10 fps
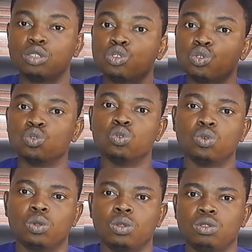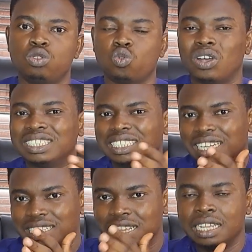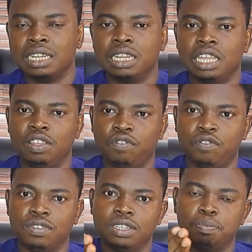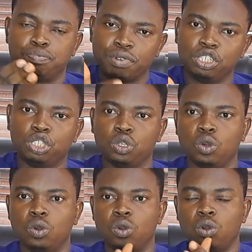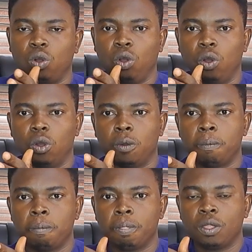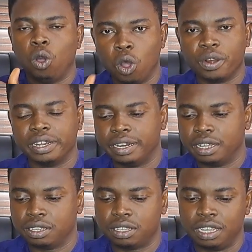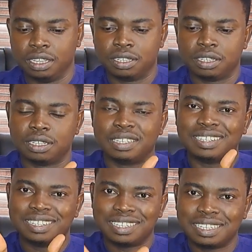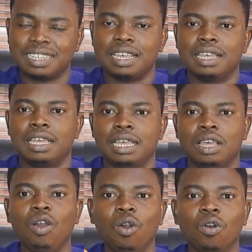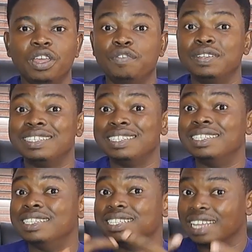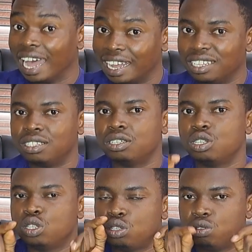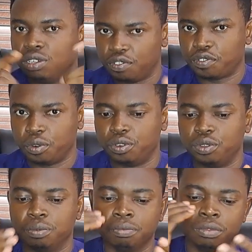to ascertain if the pressure or hurriedness is sincere or if it is designed to defraud you.